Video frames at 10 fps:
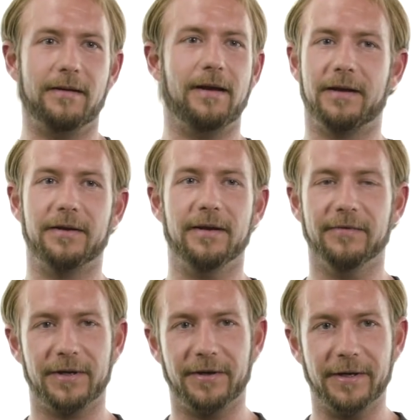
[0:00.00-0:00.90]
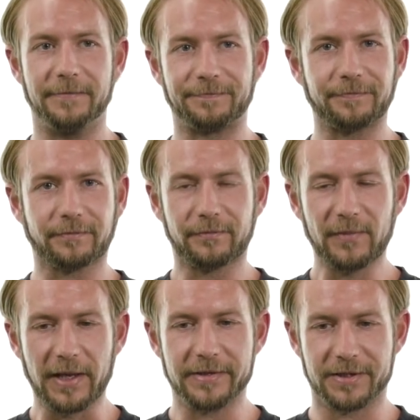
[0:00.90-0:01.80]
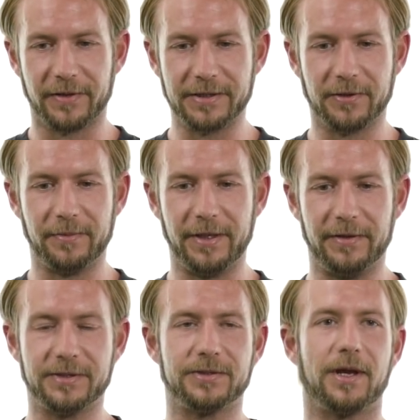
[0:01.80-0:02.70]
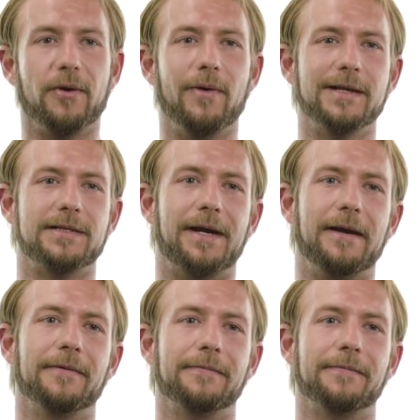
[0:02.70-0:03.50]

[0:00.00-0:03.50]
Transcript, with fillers: I could never do it. So they told me this is on a Wednesday.